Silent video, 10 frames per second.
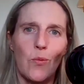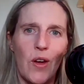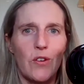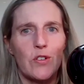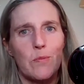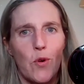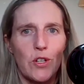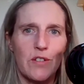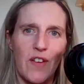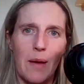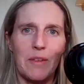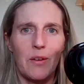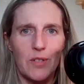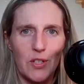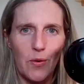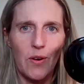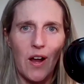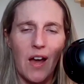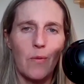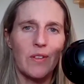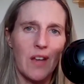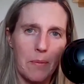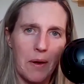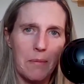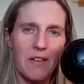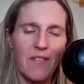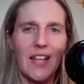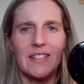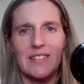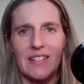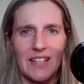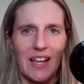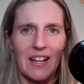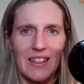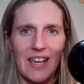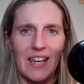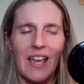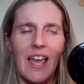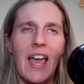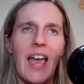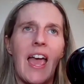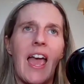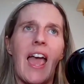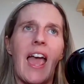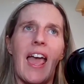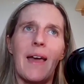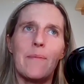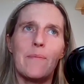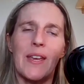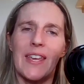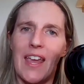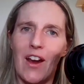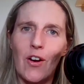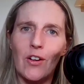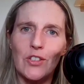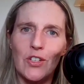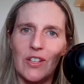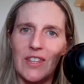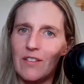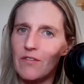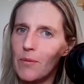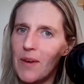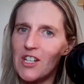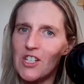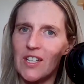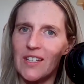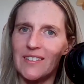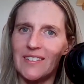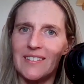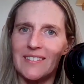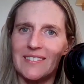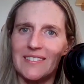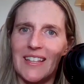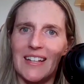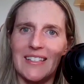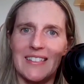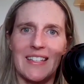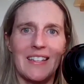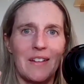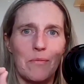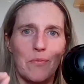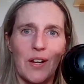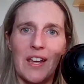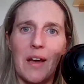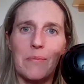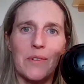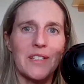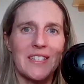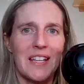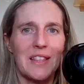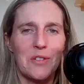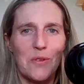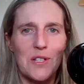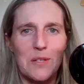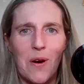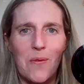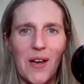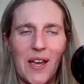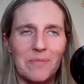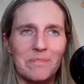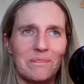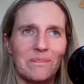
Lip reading: weather, sports, family, what's going on, what upcoming events, this kind of thing. But Carol took the information that is in bringing up real estate the street smart way